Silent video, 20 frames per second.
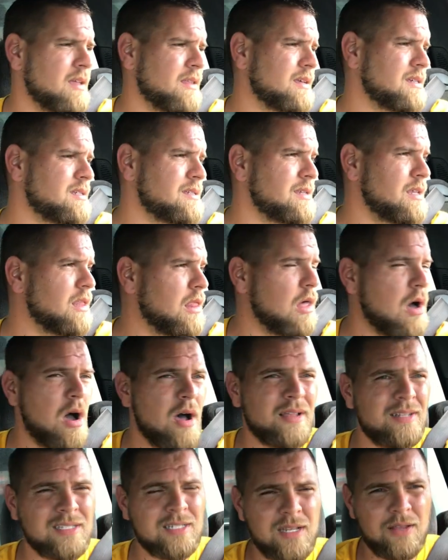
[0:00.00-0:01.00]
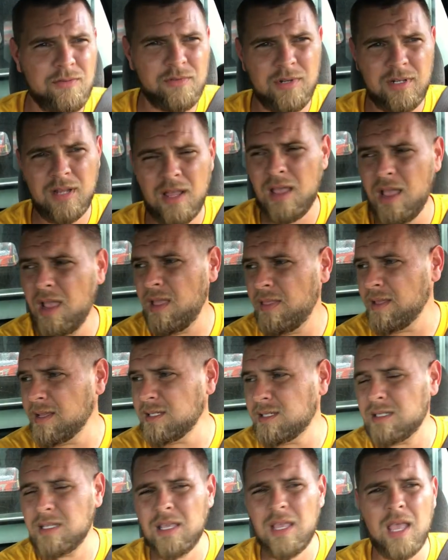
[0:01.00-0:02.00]
They see lawns every day,
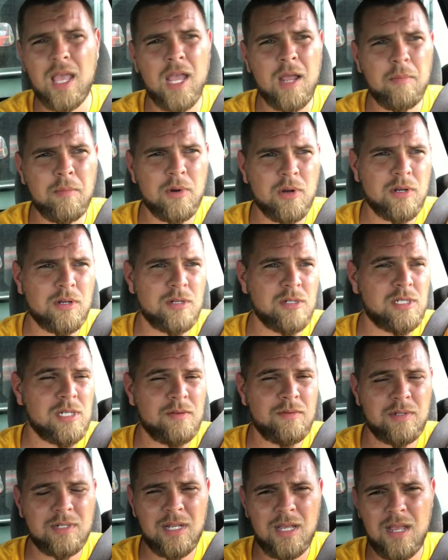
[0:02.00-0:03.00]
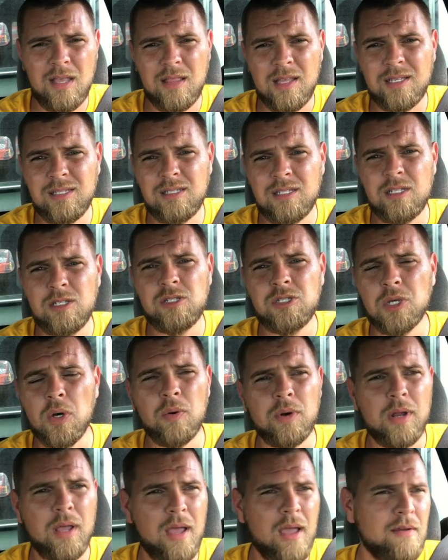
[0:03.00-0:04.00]
they see hamburgers every day, they see
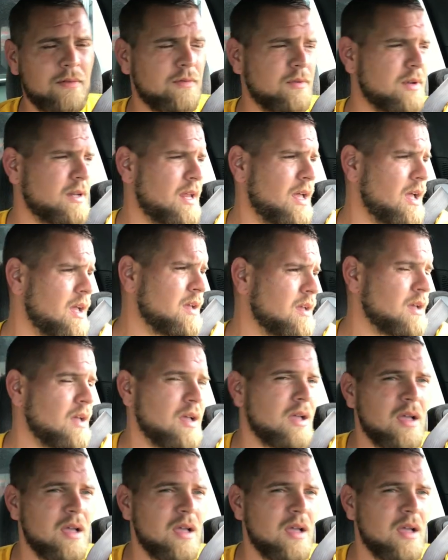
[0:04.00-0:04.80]
soda every day.